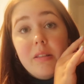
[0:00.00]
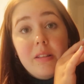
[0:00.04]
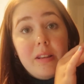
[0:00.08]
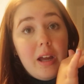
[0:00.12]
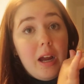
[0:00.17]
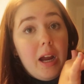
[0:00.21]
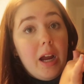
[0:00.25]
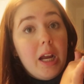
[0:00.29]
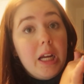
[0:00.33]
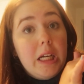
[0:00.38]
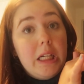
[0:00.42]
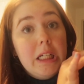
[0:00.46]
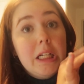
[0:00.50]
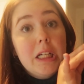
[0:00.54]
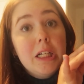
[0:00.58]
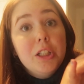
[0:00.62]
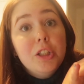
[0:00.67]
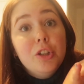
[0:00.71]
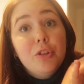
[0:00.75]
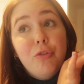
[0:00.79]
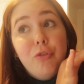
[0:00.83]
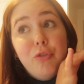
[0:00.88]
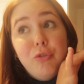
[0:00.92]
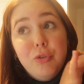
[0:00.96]
like
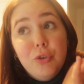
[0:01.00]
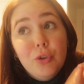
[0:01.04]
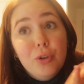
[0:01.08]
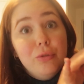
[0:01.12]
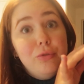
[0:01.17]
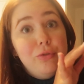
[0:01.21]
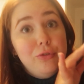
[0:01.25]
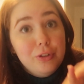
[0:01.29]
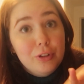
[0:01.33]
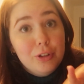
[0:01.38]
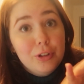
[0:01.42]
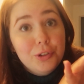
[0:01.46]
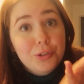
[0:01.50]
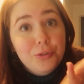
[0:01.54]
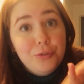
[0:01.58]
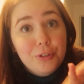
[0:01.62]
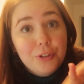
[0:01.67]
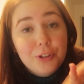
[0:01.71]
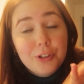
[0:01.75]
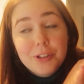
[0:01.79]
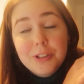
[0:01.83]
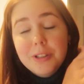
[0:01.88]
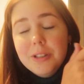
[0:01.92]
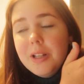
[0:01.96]

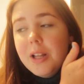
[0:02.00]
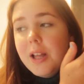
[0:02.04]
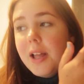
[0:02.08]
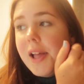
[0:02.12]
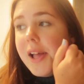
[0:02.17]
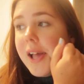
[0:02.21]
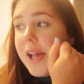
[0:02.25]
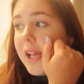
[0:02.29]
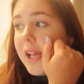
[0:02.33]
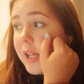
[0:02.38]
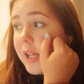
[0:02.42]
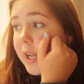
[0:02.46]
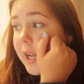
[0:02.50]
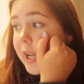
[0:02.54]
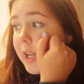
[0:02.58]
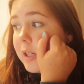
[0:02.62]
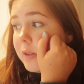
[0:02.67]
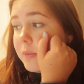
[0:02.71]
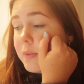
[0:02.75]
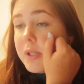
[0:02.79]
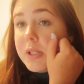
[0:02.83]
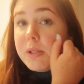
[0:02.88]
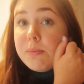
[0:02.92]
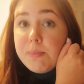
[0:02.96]
full,
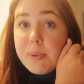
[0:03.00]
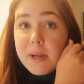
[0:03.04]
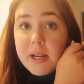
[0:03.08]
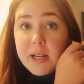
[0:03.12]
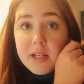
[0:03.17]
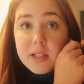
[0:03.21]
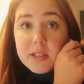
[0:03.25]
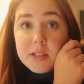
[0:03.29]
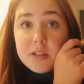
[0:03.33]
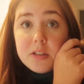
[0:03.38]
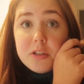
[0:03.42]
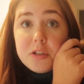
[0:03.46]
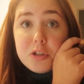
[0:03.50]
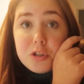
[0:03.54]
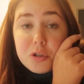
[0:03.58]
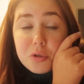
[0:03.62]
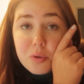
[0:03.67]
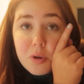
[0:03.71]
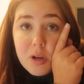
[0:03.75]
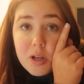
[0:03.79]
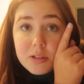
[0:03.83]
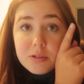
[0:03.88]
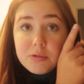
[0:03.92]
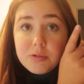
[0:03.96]
and we spent
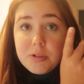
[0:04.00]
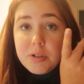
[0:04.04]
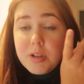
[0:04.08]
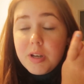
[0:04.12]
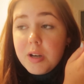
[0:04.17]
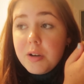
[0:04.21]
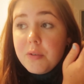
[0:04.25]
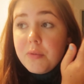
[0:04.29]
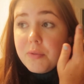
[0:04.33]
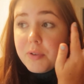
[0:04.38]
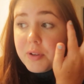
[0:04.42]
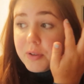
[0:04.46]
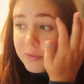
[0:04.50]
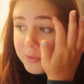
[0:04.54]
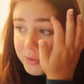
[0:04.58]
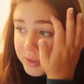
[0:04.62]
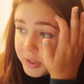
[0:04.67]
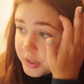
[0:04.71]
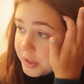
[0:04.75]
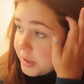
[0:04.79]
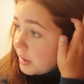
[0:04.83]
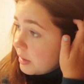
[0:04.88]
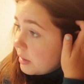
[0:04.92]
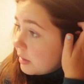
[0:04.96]

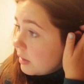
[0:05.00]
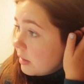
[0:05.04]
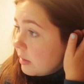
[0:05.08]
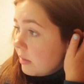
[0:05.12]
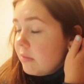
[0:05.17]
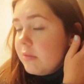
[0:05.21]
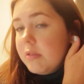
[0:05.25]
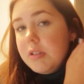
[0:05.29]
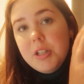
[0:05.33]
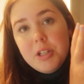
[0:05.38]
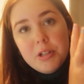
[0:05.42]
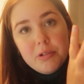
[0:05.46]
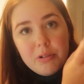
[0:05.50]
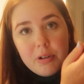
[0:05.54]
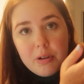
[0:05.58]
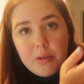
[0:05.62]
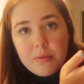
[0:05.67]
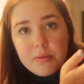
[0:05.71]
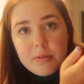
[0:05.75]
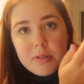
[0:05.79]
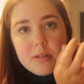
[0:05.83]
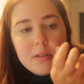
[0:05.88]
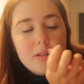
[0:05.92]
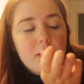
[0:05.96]
250
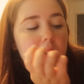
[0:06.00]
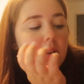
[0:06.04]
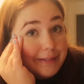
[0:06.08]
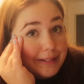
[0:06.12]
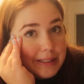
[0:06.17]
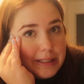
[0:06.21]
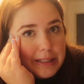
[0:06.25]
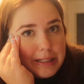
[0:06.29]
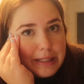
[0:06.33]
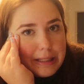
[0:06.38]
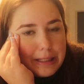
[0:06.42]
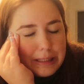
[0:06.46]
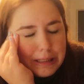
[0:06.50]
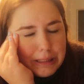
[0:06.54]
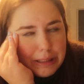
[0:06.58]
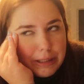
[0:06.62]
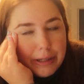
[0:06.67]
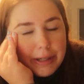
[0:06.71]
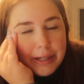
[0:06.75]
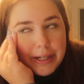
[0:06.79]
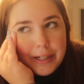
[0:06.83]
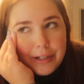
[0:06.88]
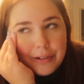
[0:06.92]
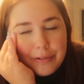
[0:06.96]
euros, which is a
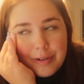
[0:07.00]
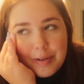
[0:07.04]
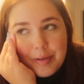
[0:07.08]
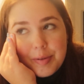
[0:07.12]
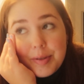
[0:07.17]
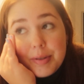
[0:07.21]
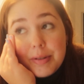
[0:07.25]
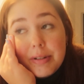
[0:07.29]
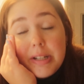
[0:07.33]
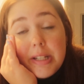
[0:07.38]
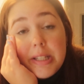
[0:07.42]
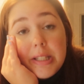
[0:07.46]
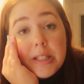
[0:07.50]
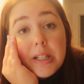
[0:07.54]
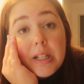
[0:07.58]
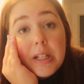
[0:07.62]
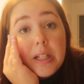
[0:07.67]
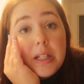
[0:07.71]
lot in groceries,